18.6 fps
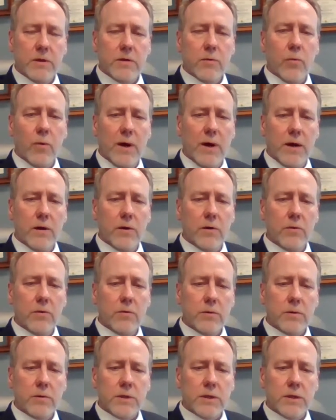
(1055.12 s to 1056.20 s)

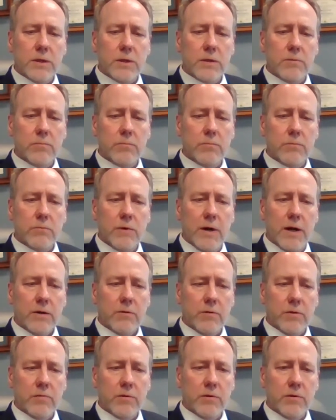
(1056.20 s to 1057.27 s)
while Rock
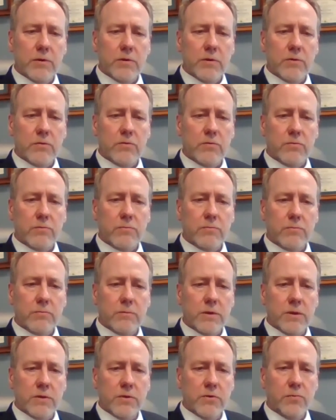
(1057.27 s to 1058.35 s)
River is
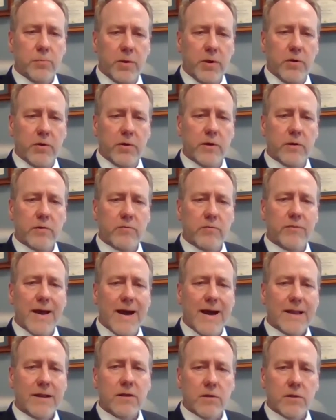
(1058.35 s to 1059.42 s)
in this period of
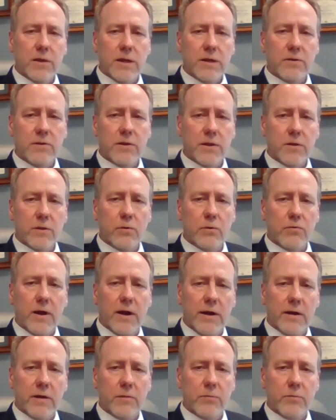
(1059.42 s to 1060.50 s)
not collecting those
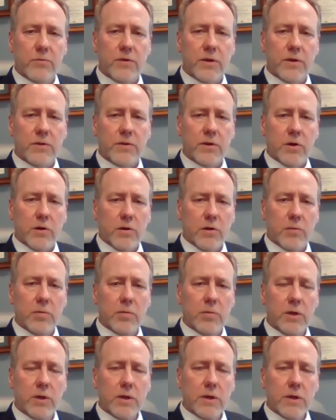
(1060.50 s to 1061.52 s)
items at the curb.